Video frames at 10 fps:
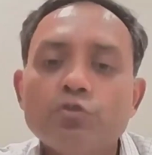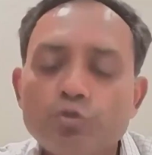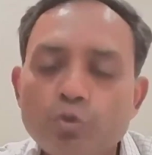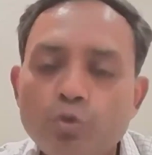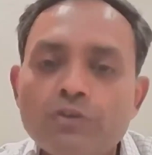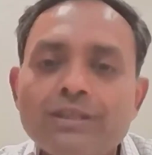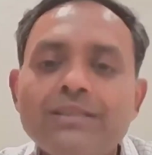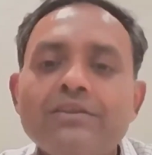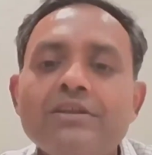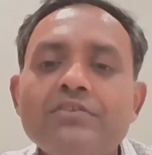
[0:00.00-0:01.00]
So those
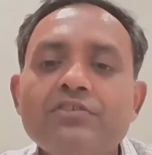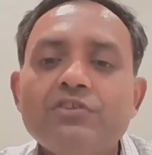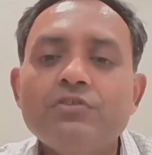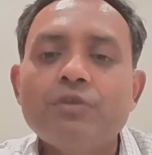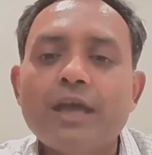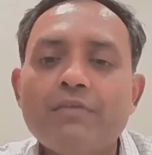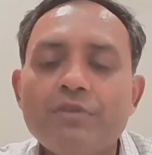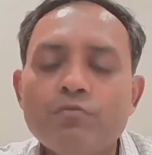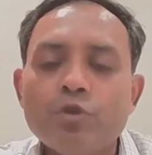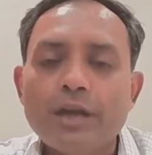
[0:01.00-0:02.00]
are the reasons
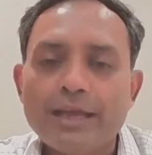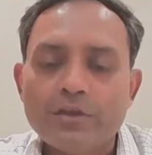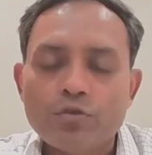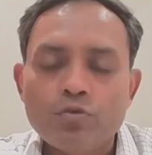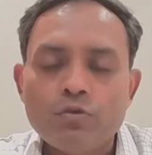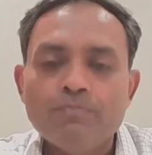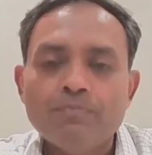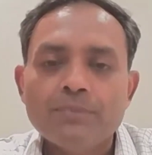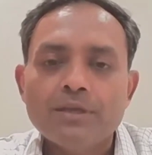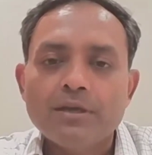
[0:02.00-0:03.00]
why we would like to
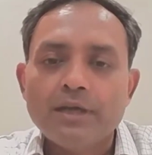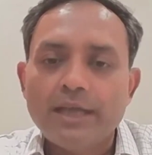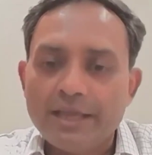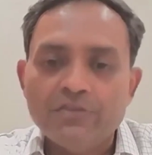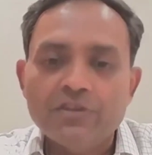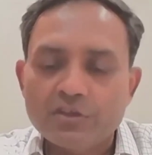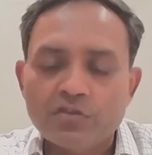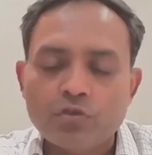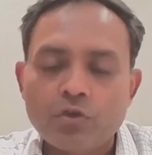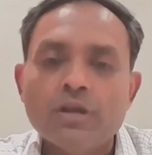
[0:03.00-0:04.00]
exit
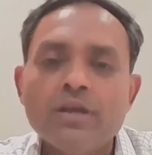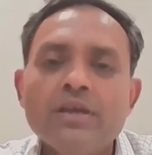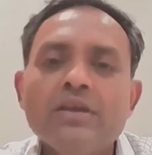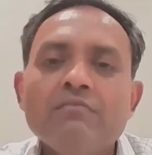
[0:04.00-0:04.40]
a stock.